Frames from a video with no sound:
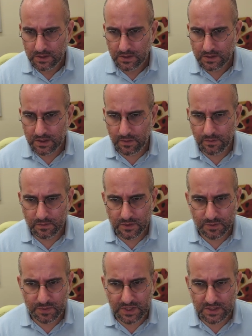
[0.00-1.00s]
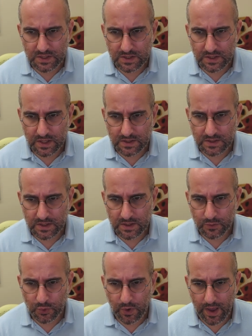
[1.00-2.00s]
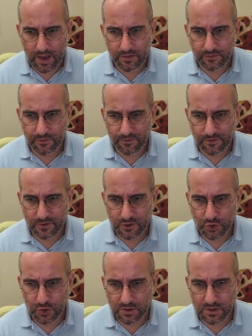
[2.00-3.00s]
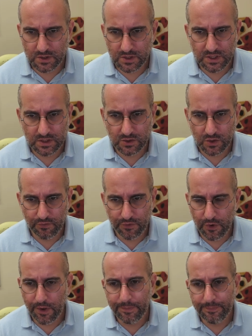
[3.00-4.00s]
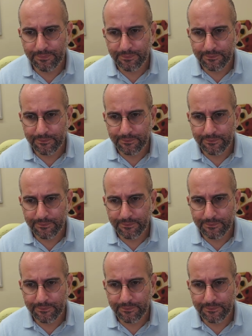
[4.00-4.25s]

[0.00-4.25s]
some species that seem to have shorter genes overall.